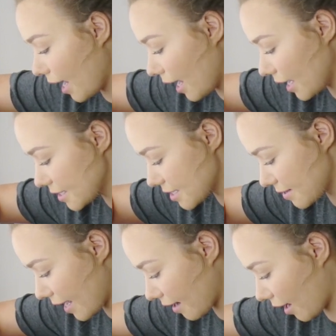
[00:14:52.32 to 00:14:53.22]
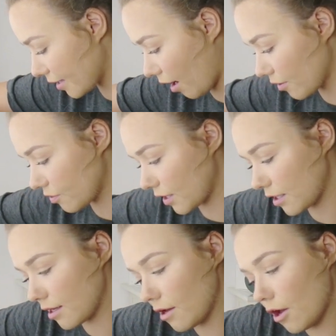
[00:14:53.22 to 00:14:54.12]
And then I got
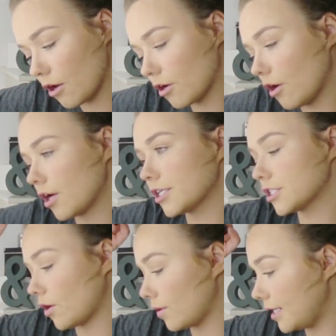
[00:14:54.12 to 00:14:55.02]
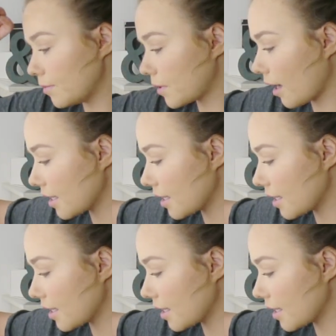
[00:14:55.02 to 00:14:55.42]
the Color Show lip